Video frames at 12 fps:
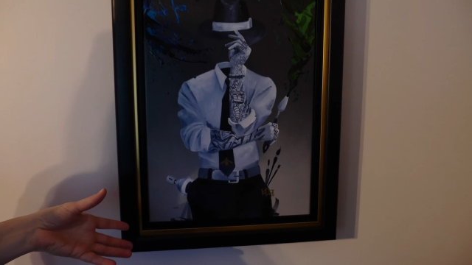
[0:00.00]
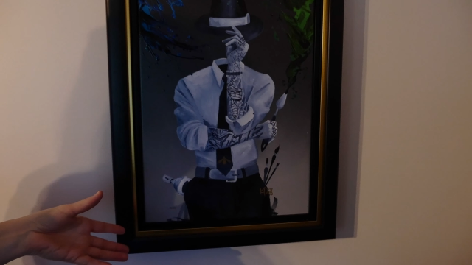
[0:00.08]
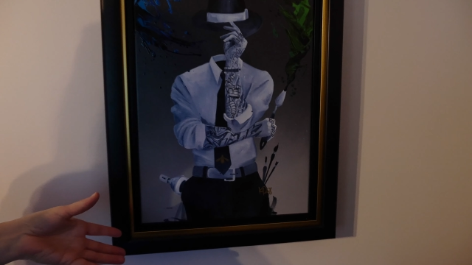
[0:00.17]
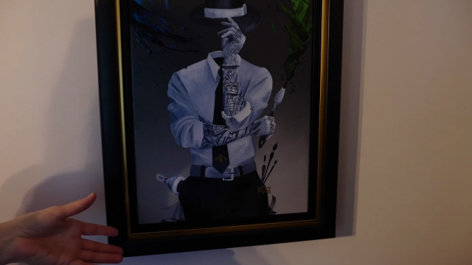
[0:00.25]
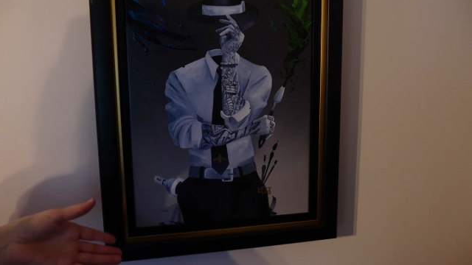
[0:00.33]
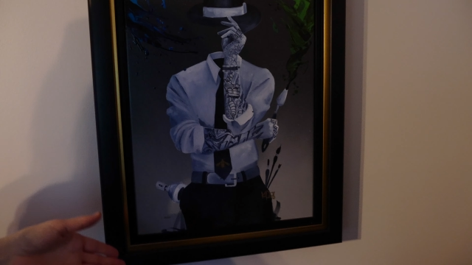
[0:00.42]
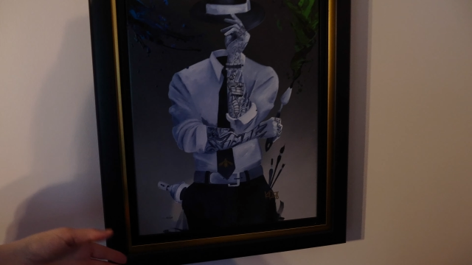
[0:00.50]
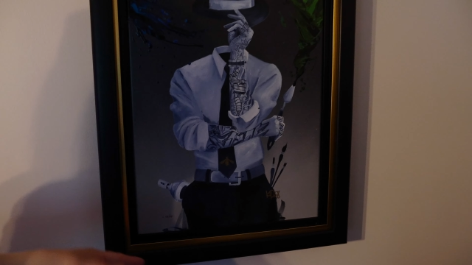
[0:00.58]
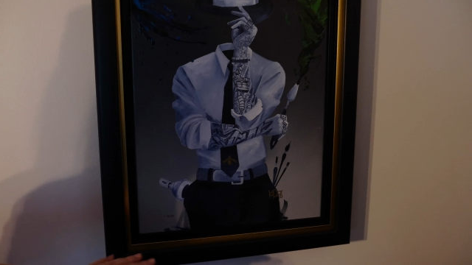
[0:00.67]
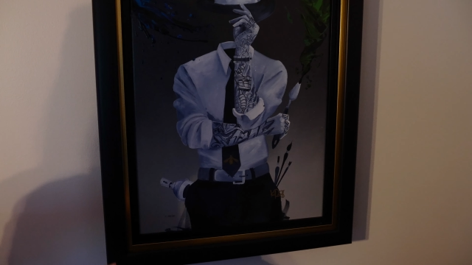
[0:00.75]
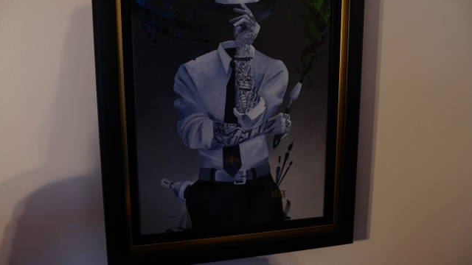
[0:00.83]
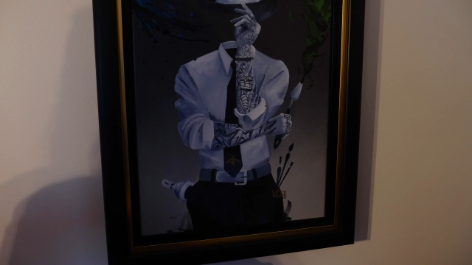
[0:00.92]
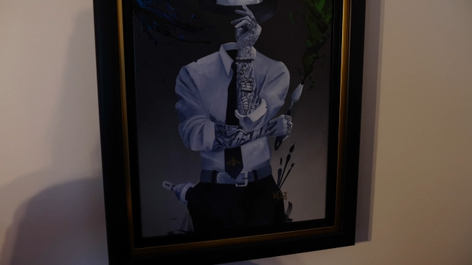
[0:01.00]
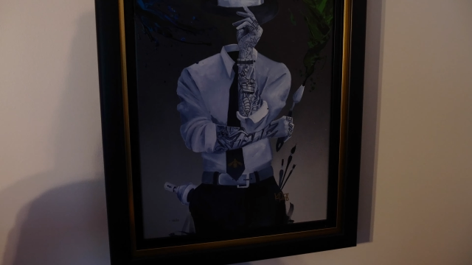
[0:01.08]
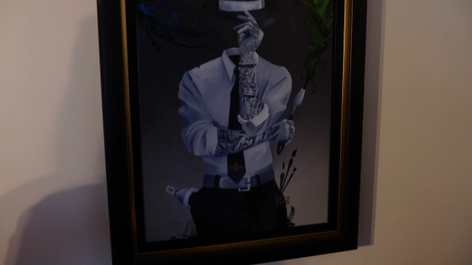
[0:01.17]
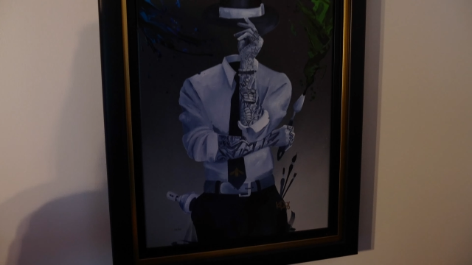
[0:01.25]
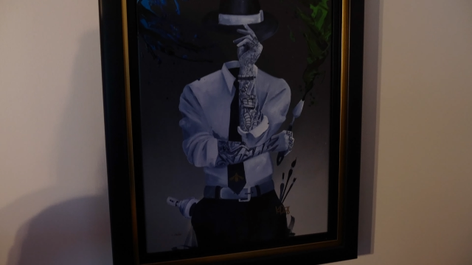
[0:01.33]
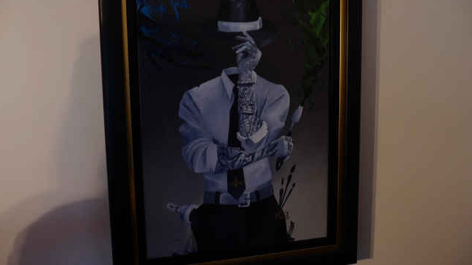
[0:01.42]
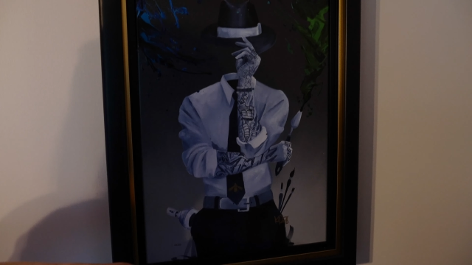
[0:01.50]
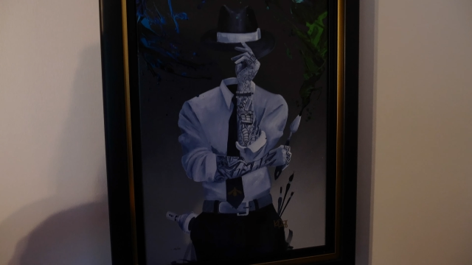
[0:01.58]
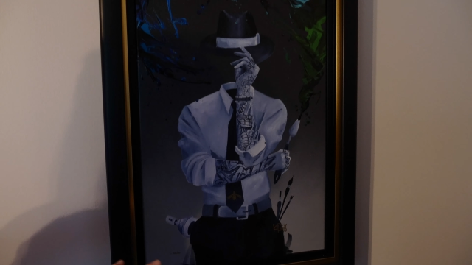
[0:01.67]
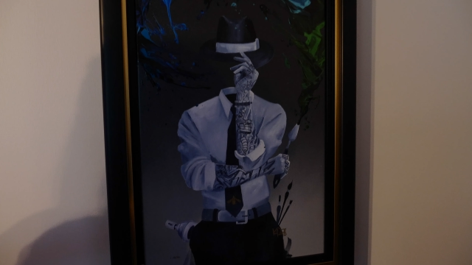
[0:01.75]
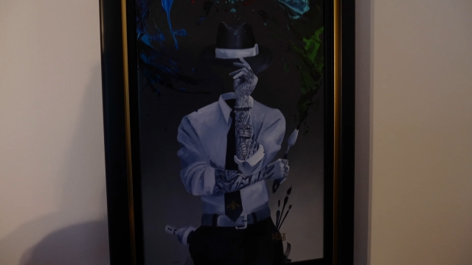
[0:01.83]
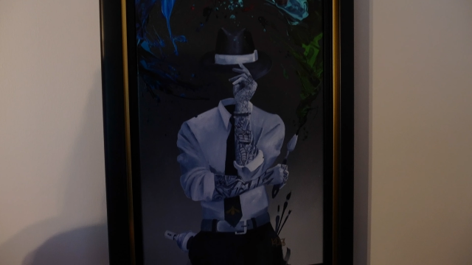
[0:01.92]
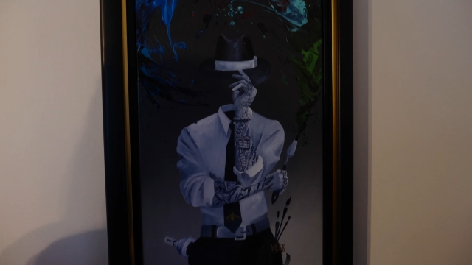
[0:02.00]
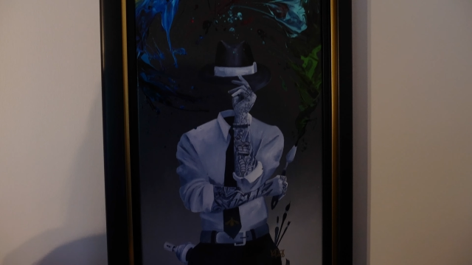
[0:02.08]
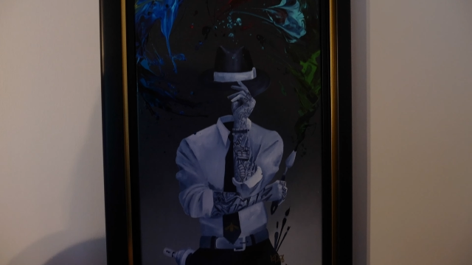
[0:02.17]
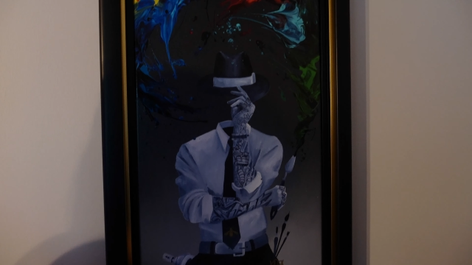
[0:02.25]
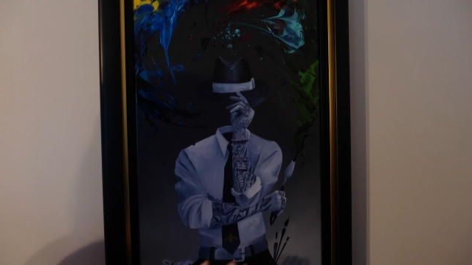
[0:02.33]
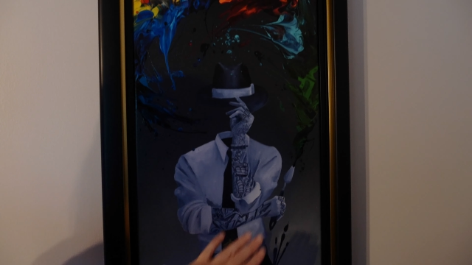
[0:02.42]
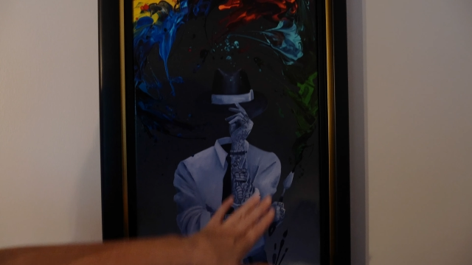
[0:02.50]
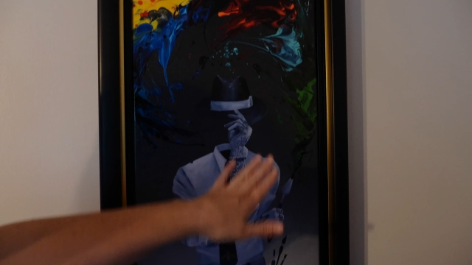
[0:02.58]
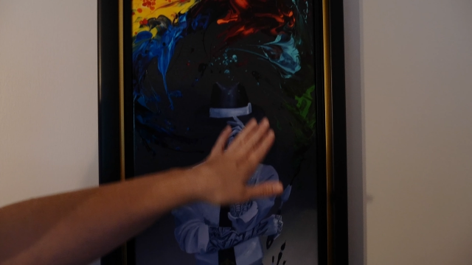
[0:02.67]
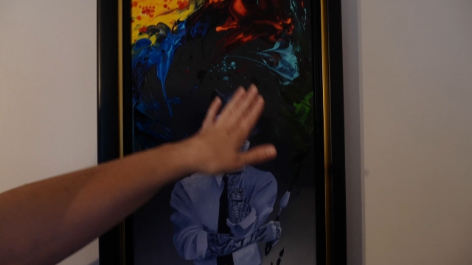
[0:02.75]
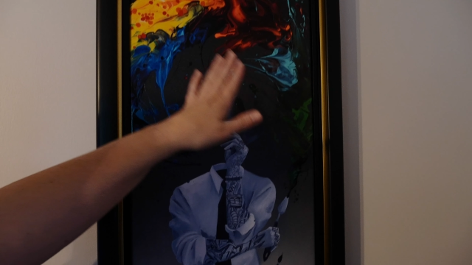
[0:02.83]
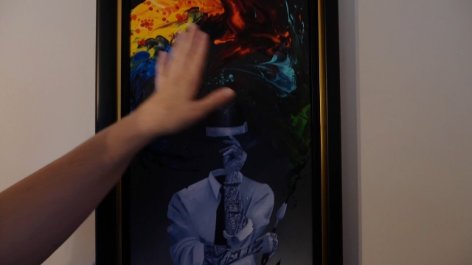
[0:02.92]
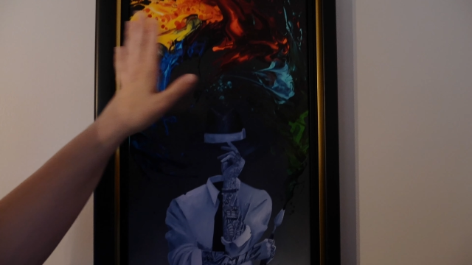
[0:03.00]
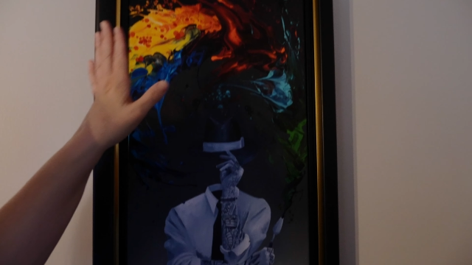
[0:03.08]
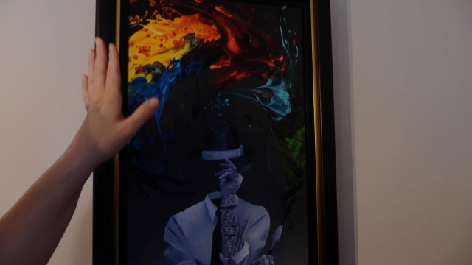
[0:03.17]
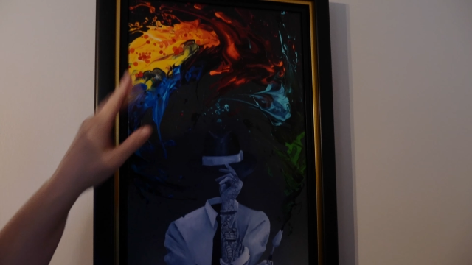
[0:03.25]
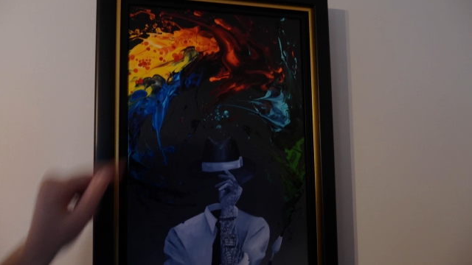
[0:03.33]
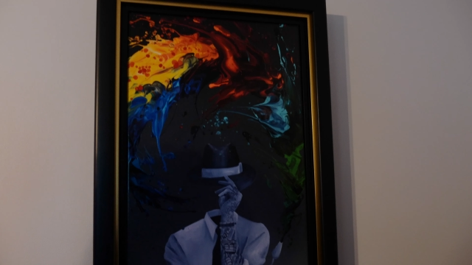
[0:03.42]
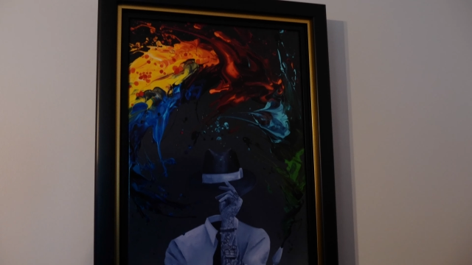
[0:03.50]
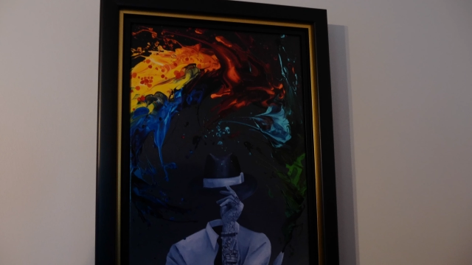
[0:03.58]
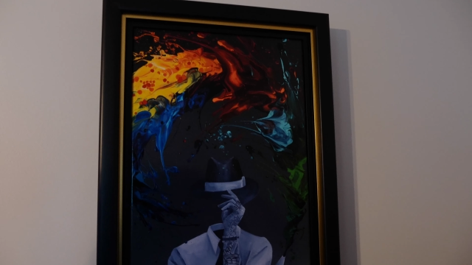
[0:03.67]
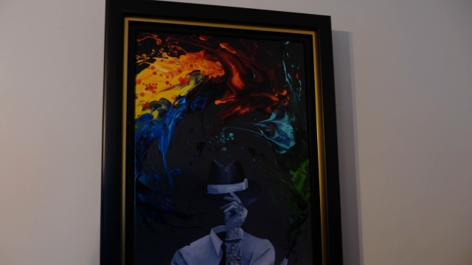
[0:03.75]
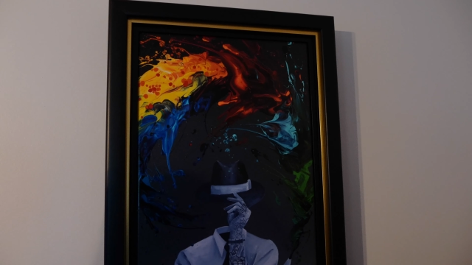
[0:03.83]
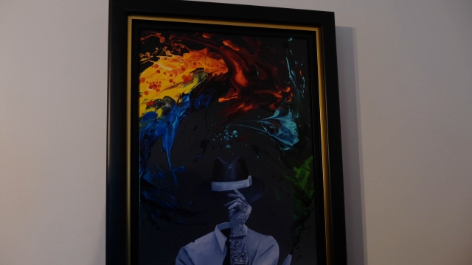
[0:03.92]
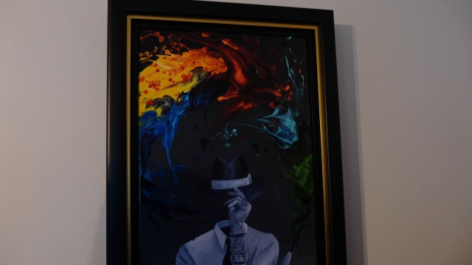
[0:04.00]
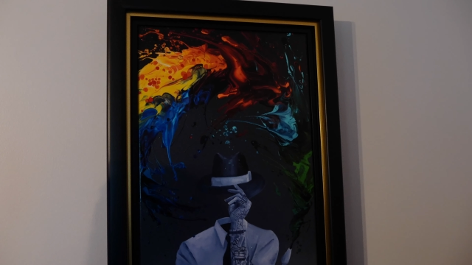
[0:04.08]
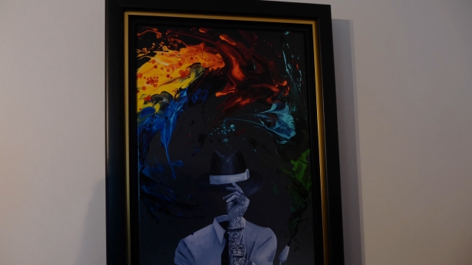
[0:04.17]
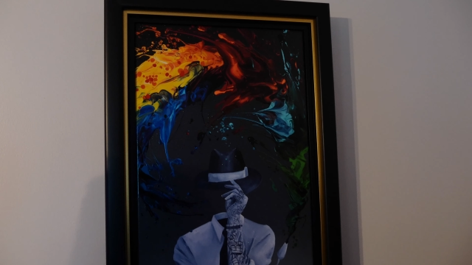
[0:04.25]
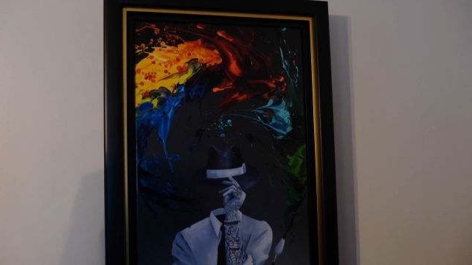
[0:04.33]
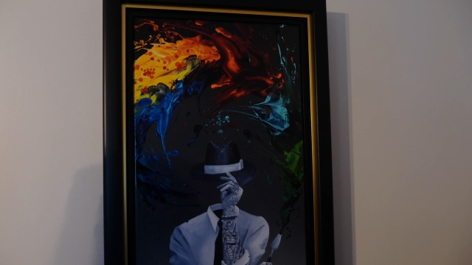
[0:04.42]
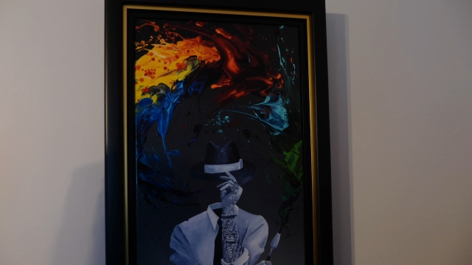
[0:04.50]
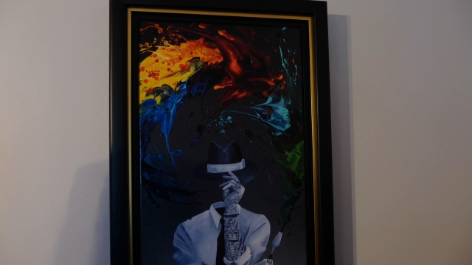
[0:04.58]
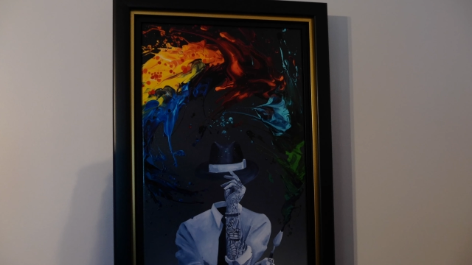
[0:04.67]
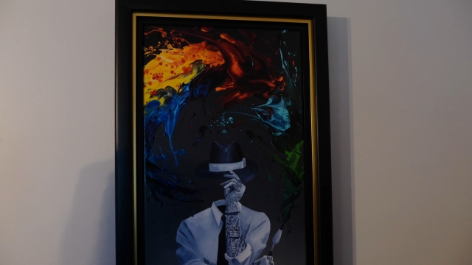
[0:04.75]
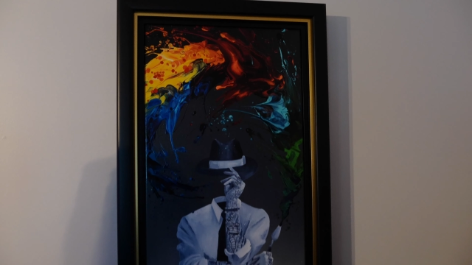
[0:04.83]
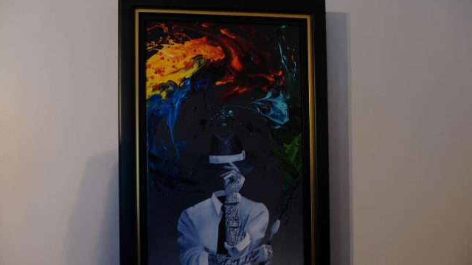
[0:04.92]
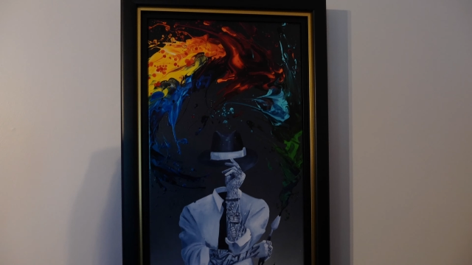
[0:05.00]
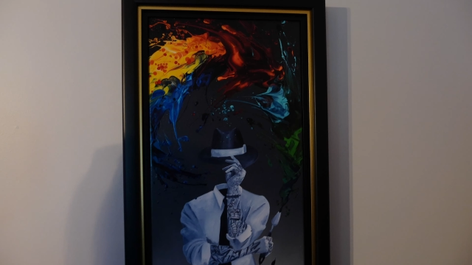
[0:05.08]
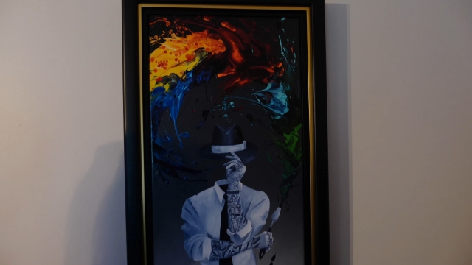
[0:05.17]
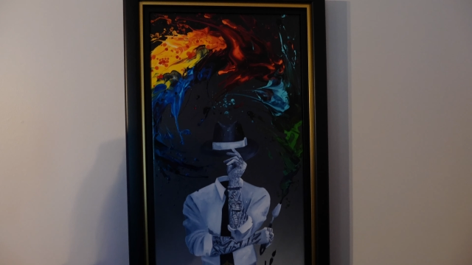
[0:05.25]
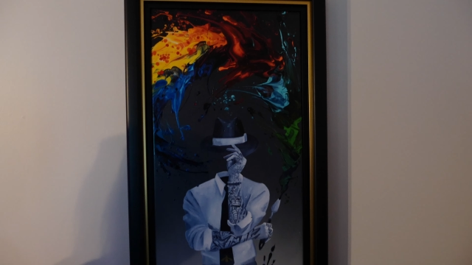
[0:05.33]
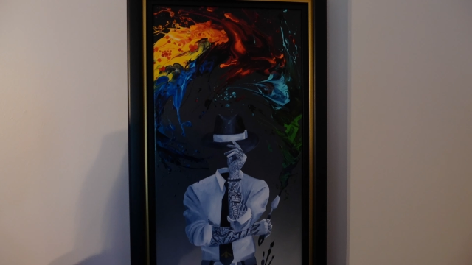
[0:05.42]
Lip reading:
[unreadable: no face in view]